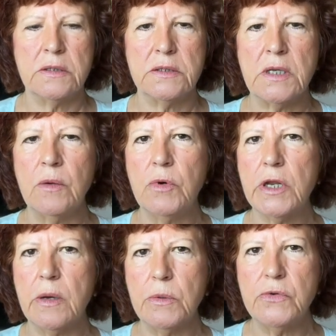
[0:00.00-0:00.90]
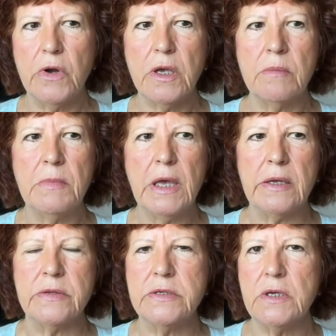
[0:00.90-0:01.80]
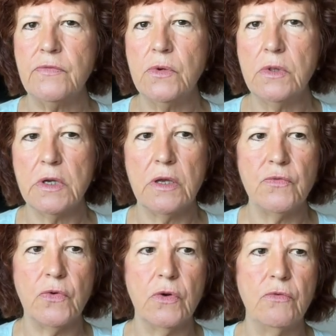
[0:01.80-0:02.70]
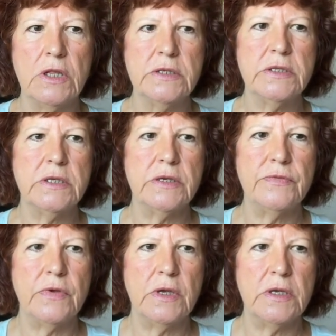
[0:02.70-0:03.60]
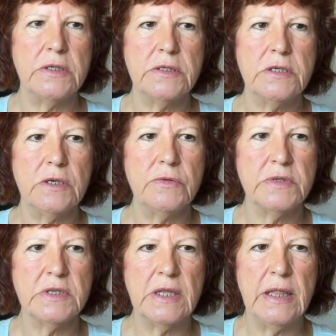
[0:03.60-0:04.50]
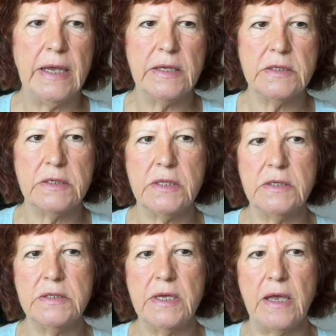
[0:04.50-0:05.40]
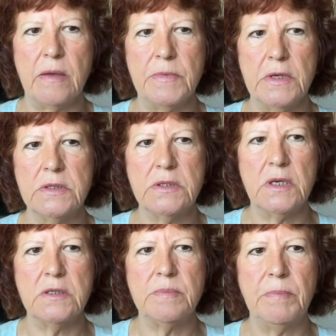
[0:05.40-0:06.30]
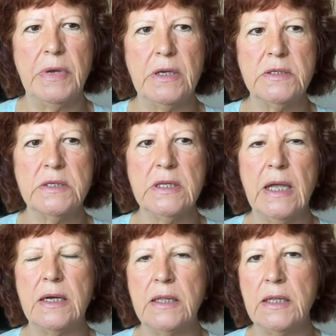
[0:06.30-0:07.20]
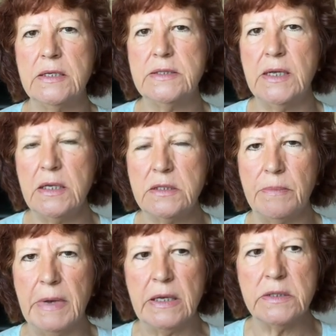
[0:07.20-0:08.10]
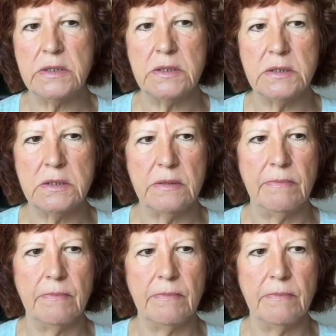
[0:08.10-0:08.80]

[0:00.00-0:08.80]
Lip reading: So what I would recommend if you're looking for a relative is to select the tab that says Personnel Databases